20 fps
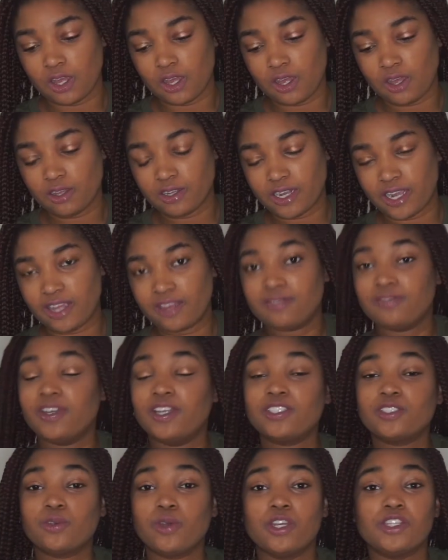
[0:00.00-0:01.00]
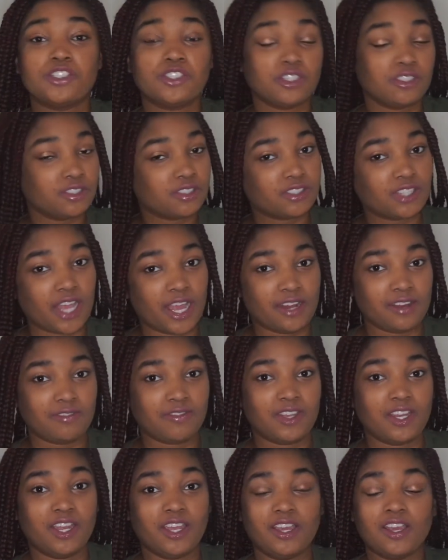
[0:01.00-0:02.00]
All right, first question, kind of
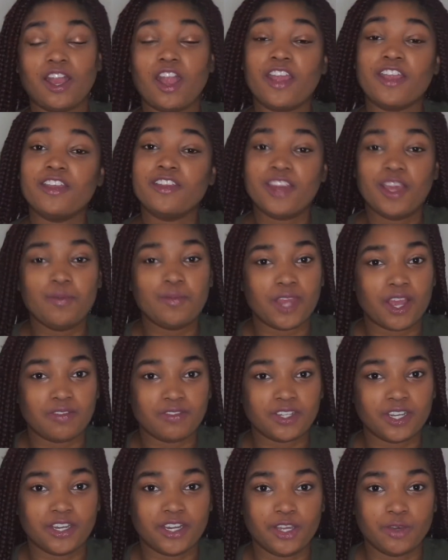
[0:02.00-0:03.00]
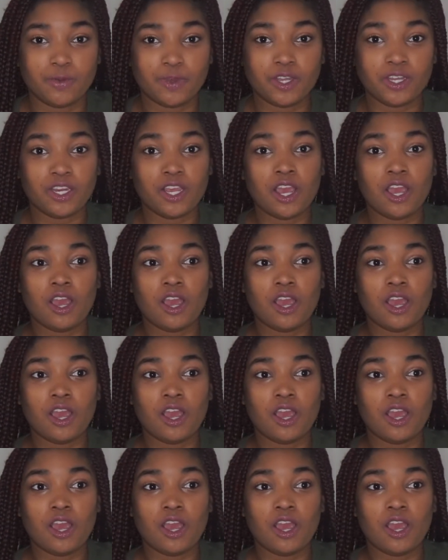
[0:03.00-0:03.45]
fitting. Are you named after anyone?